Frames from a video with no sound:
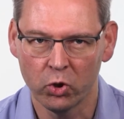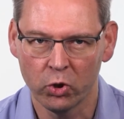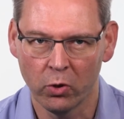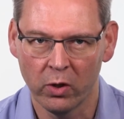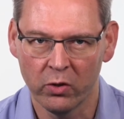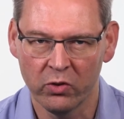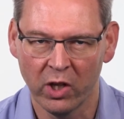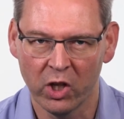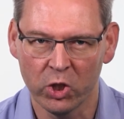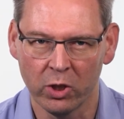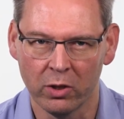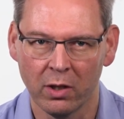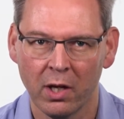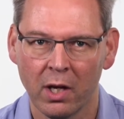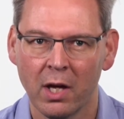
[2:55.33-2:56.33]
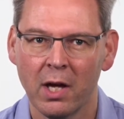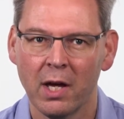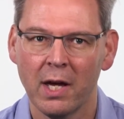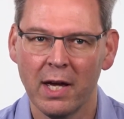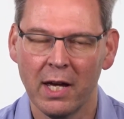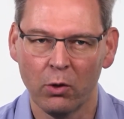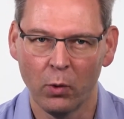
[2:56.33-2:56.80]
jurisdiction
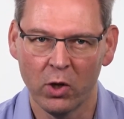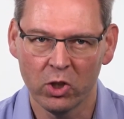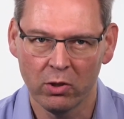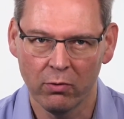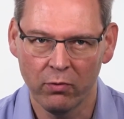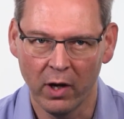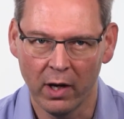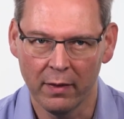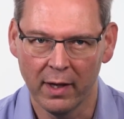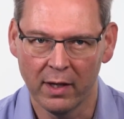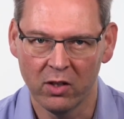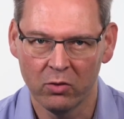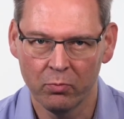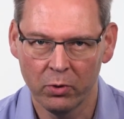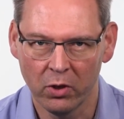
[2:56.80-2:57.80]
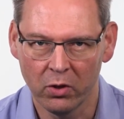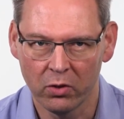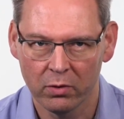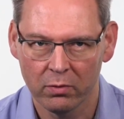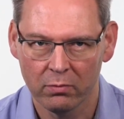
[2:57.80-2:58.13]
in which to fight their dispute.